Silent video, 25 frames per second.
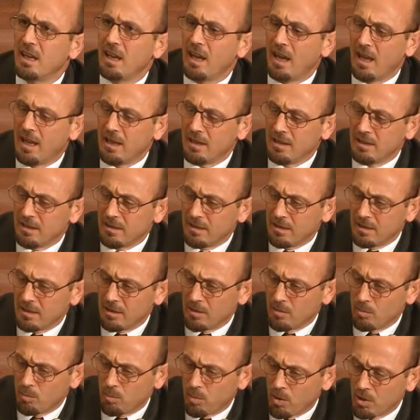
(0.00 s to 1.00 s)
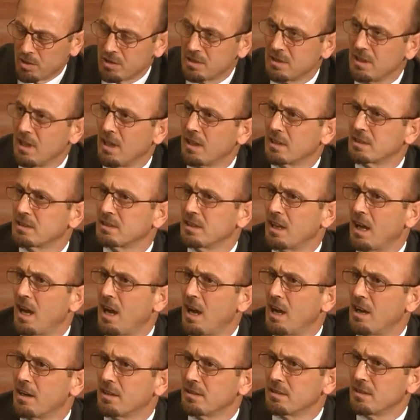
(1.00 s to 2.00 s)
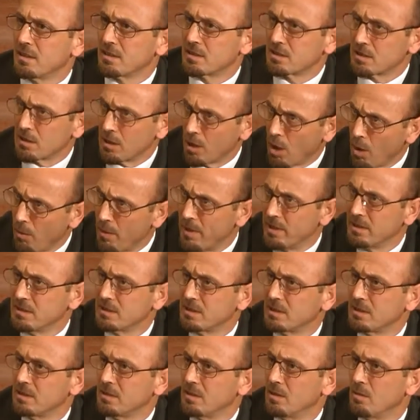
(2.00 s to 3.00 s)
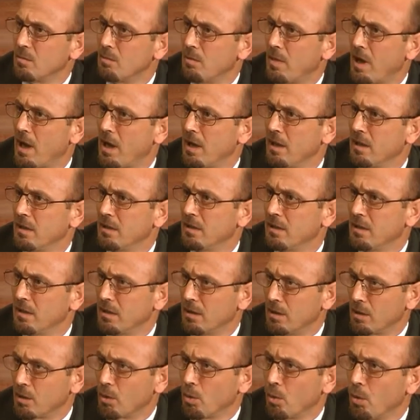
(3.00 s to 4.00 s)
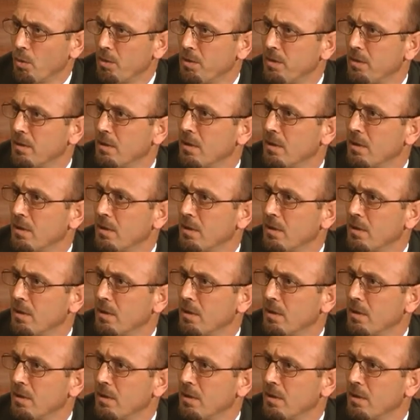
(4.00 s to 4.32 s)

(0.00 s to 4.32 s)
and Bosniaks are the Slovens by root